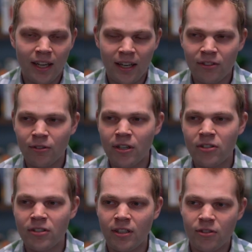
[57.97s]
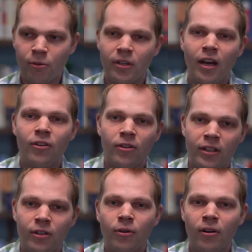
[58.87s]
And as Christians, we're not
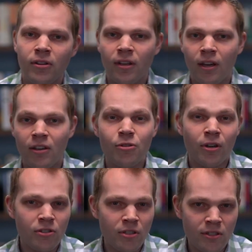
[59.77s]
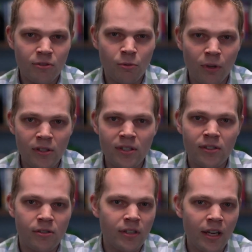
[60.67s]
only called to trust Jesus once as
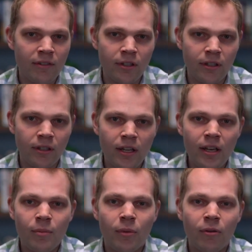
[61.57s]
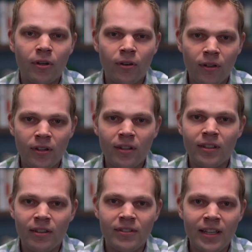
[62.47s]
our Savior, but we're called to
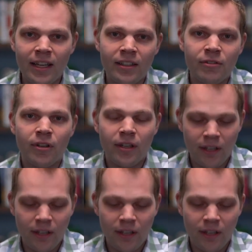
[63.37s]
live daily for